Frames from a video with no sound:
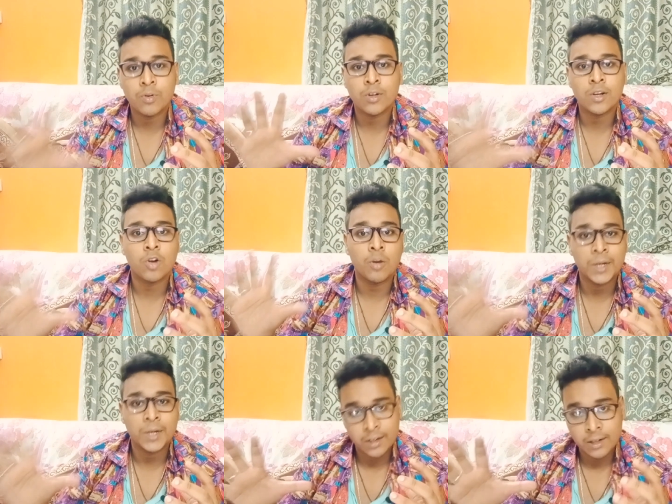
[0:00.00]
for the
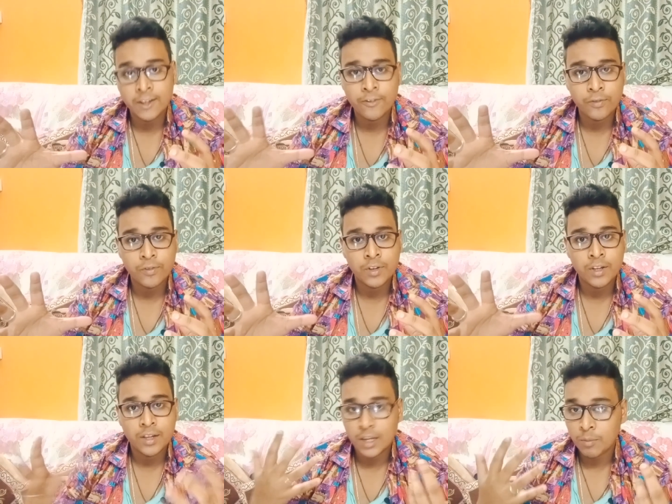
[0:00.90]
comic relief,
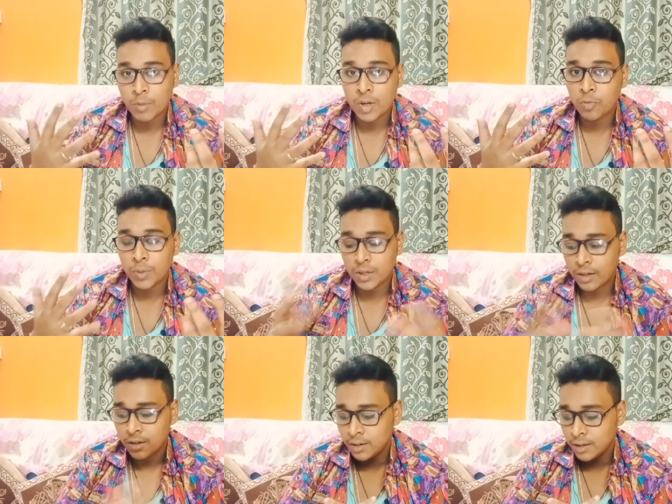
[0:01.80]
in my opinion,